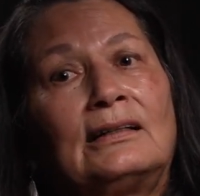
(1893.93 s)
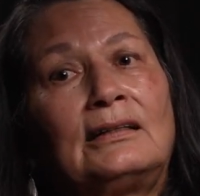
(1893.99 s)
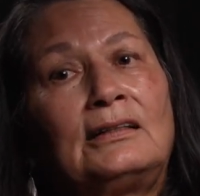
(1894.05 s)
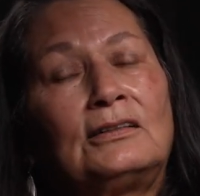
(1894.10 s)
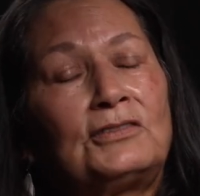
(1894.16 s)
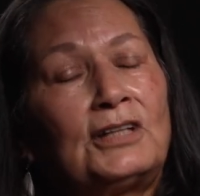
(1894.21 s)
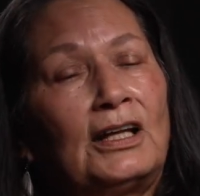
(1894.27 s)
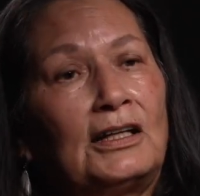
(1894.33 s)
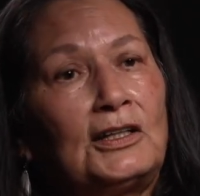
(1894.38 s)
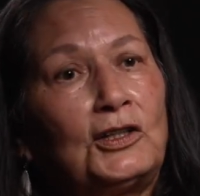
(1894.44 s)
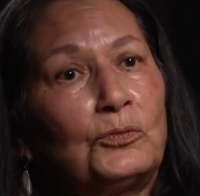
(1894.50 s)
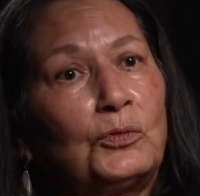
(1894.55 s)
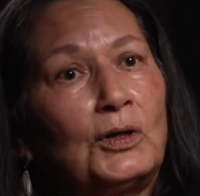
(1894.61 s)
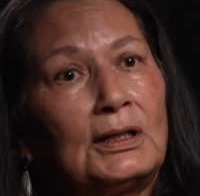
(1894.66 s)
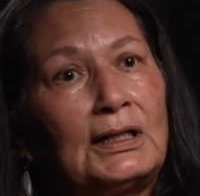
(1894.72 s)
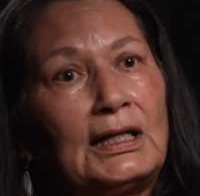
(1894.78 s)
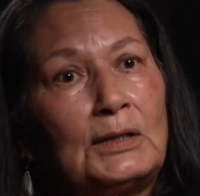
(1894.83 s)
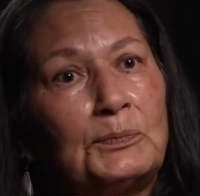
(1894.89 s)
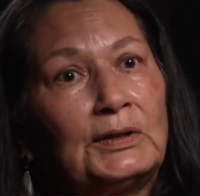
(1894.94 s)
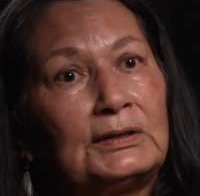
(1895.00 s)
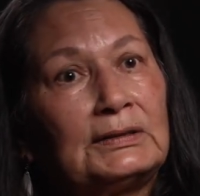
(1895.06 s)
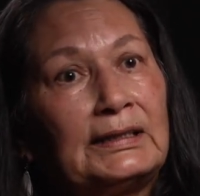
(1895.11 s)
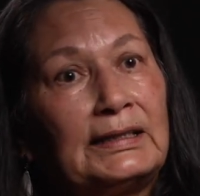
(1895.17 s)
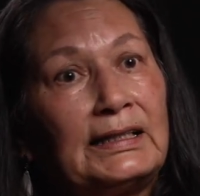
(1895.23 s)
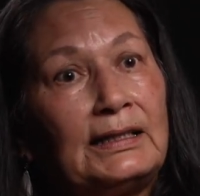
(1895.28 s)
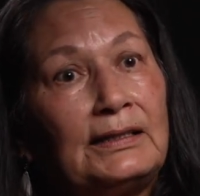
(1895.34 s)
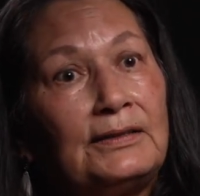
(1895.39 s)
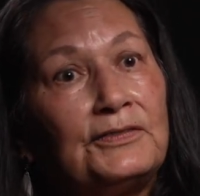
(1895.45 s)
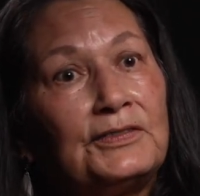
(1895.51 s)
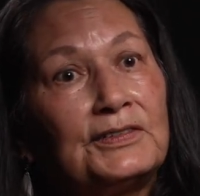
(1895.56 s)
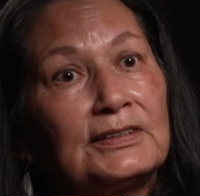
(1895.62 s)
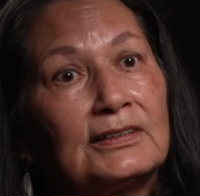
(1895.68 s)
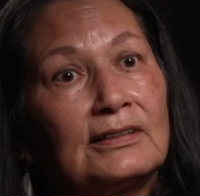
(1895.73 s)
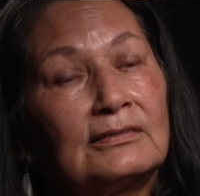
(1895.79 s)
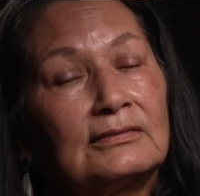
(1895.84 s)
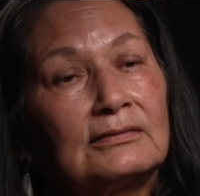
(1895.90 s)
He'll tell you what he
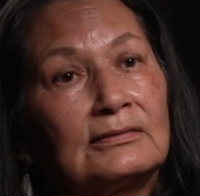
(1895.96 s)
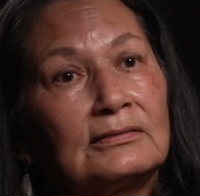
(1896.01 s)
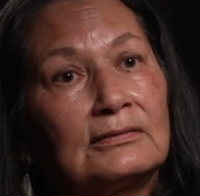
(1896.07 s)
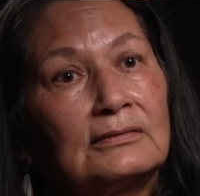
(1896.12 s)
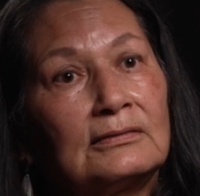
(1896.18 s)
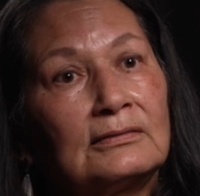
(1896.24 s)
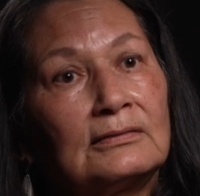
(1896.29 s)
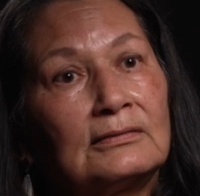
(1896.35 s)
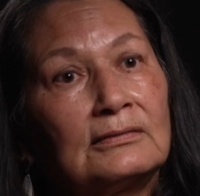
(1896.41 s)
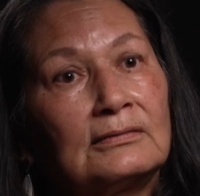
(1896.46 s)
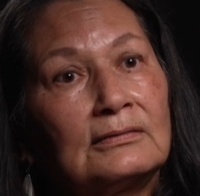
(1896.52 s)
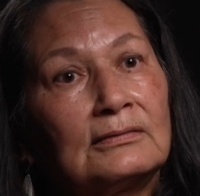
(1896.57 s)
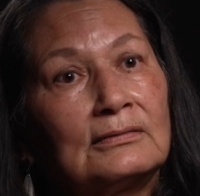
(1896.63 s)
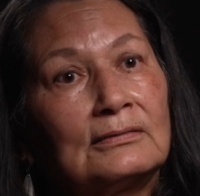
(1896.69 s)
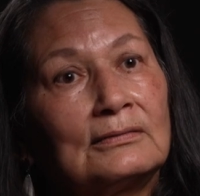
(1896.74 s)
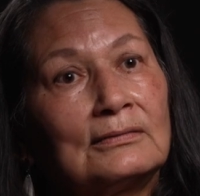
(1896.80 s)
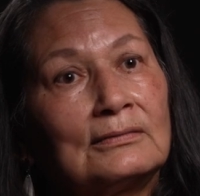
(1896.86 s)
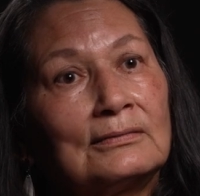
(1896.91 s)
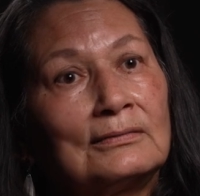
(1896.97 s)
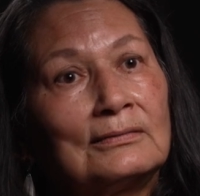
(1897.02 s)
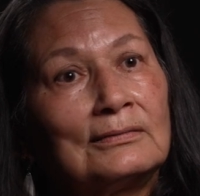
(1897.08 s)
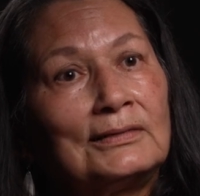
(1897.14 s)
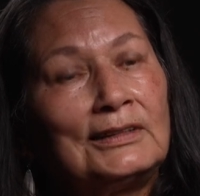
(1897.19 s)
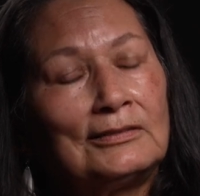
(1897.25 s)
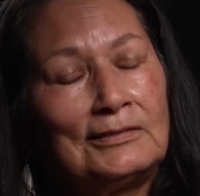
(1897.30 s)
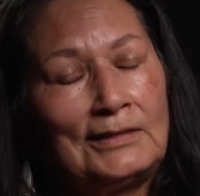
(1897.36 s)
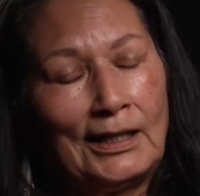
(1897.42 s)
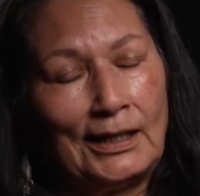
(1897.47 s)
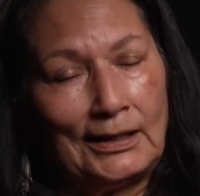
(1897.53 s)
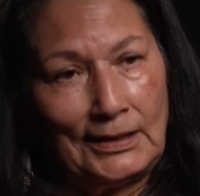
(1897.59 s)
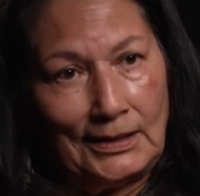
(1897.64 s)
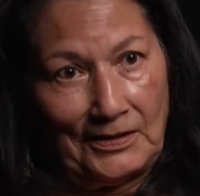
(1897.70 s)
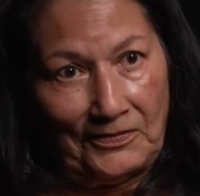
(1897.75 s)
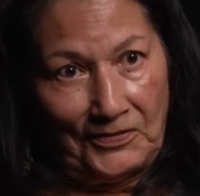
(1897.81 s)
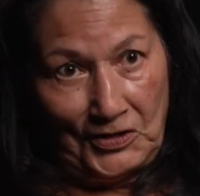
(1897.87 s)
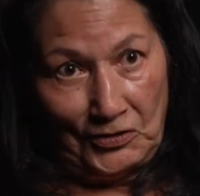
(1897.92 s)
believes. He'll tell you
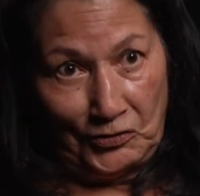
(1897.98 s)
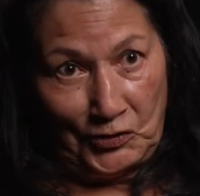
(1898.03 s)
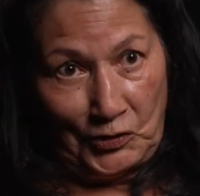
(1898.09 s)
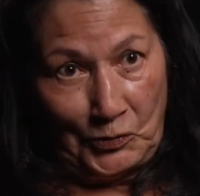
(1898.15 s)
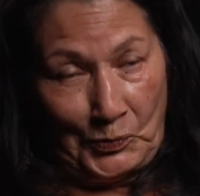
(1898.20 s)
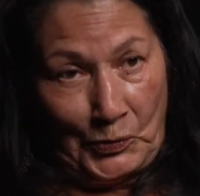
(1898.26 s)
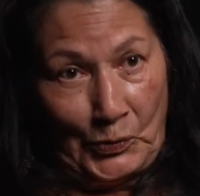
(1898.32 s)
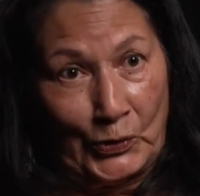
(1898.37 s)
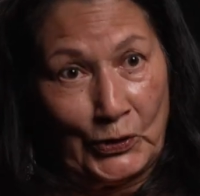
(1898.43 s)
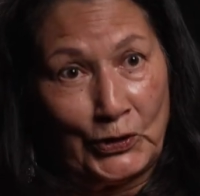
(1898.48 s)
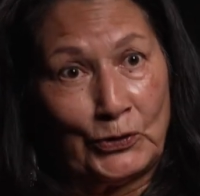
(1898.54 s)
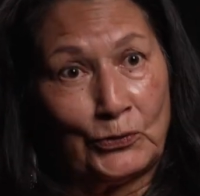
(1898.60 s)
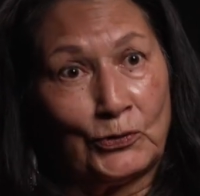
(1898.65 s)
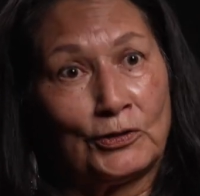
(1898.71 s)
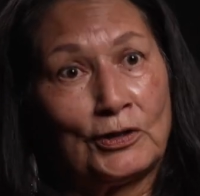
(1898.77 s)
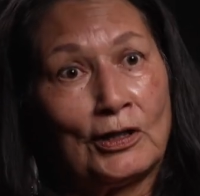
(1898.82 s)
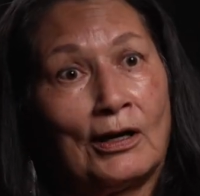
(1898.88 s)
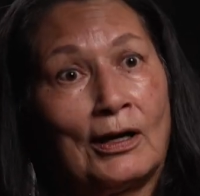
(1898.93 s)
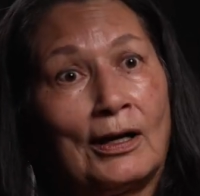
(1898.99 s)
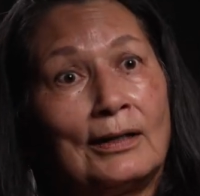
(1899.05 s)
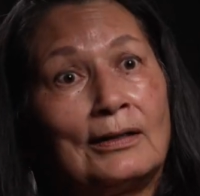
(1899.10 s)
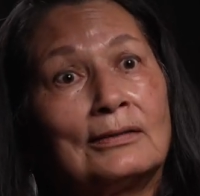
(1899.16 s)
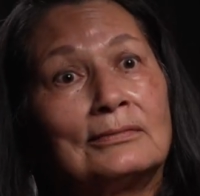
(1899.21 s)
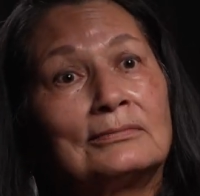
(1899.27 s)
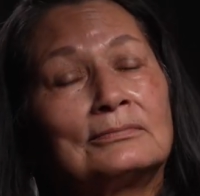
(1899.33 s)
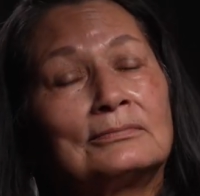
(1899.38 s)
if he'll support you or not.